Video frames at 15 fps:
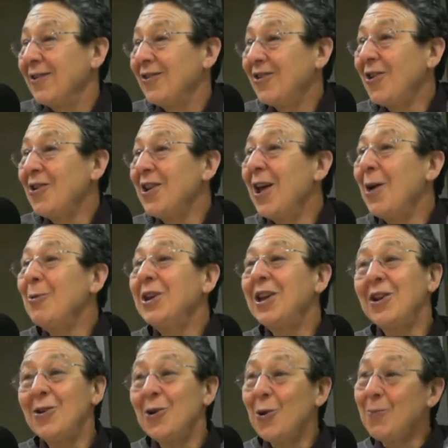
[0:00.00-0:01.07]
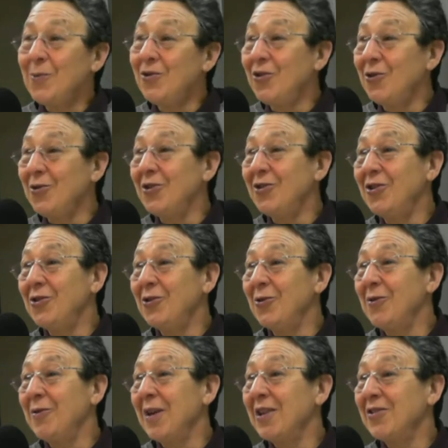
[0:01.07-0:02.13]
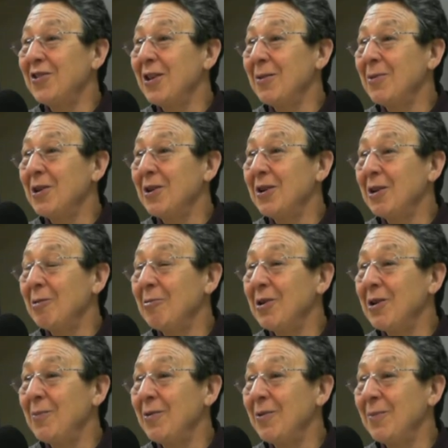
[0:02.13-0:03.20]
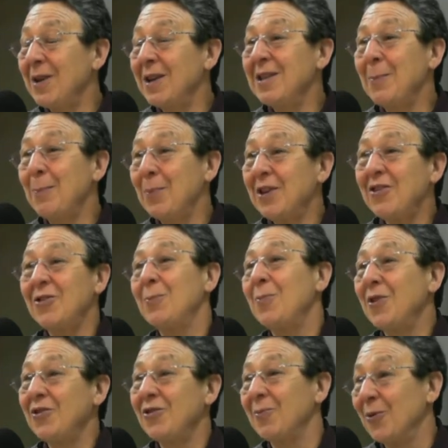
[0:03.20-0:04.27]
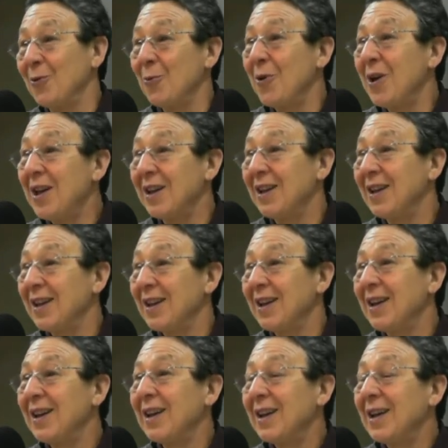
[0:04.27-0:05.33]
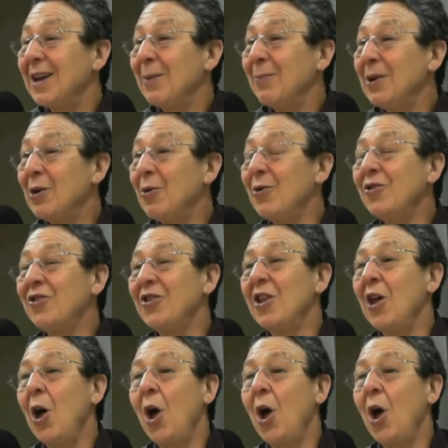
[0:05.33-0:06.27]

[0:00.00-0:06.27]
So now we get an opportunity to revise chemical equilibrium in the best possible way, because the